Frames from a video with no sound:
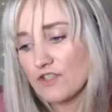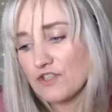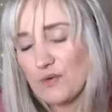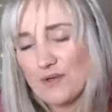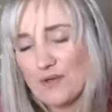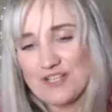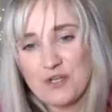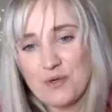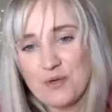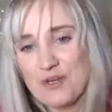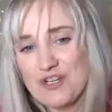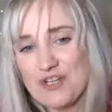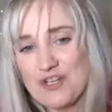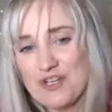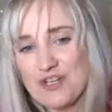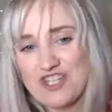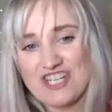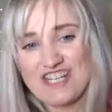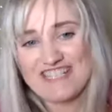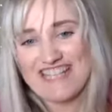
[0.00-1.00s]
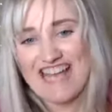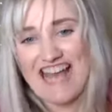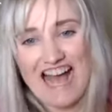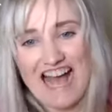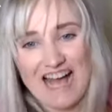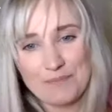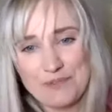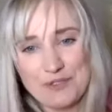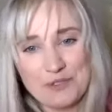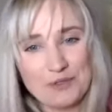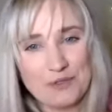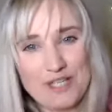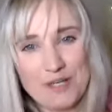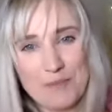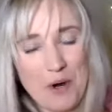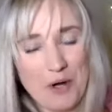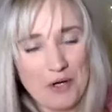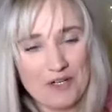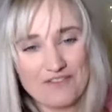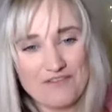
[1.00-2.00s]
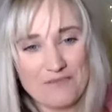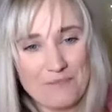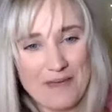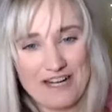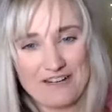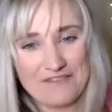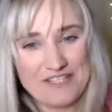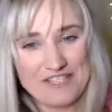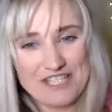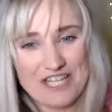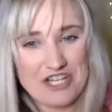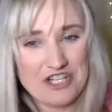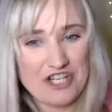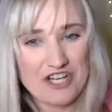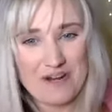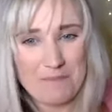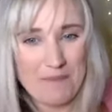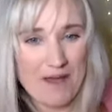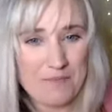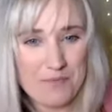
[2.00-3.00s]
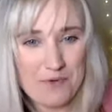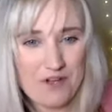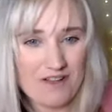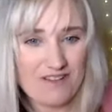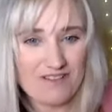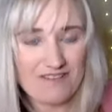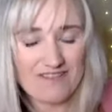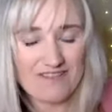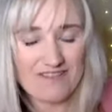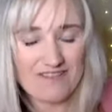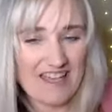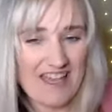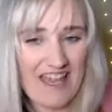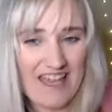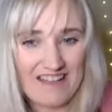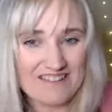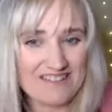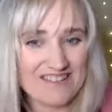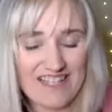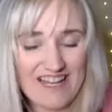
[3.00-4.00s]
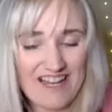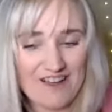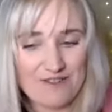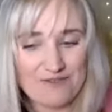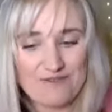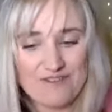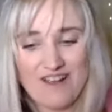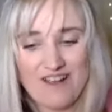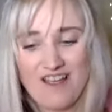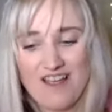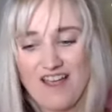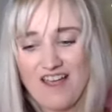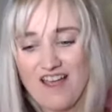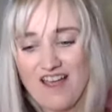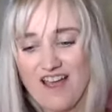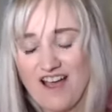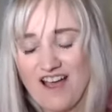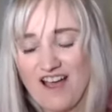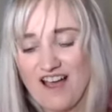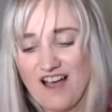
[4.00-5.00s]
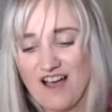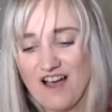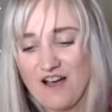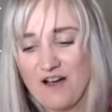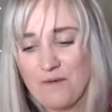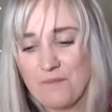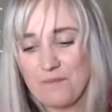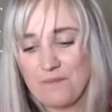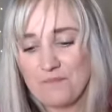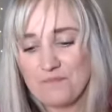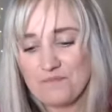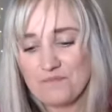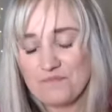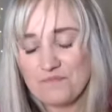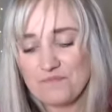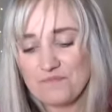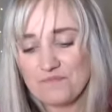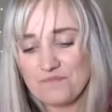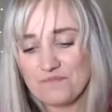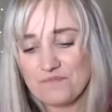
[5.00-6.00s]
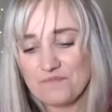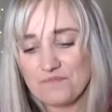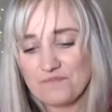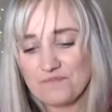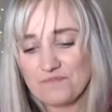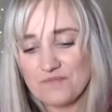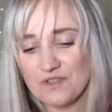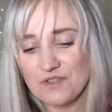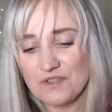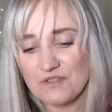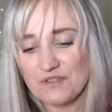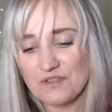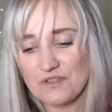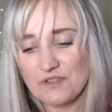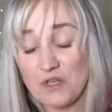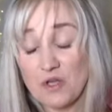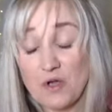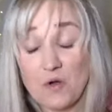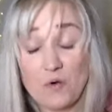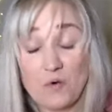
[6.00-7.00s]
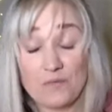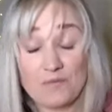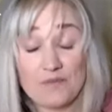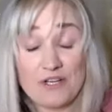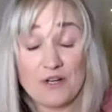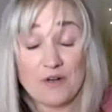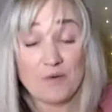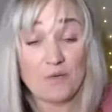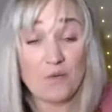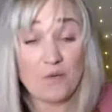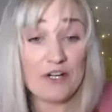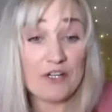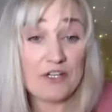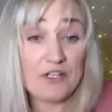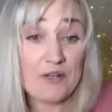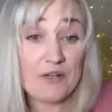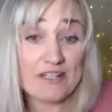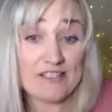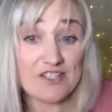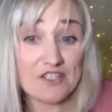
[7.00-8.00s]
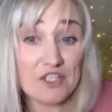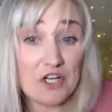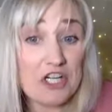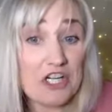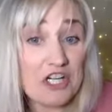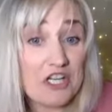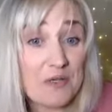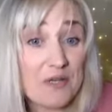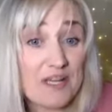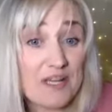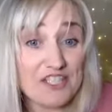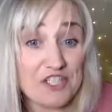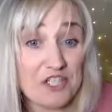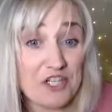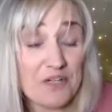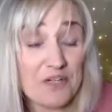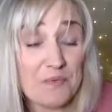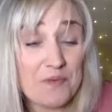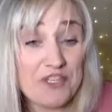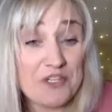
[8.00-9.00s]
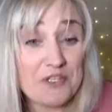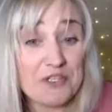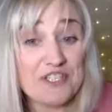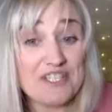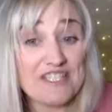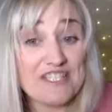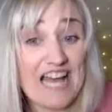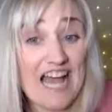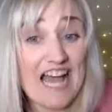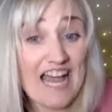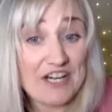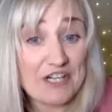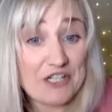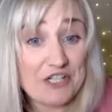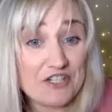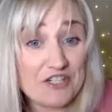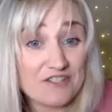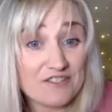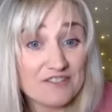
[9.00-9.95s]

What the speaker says: intuition is absolutely a part of manifestation in my book, like hands down. So, you know, where do you get started? You get started with your desire,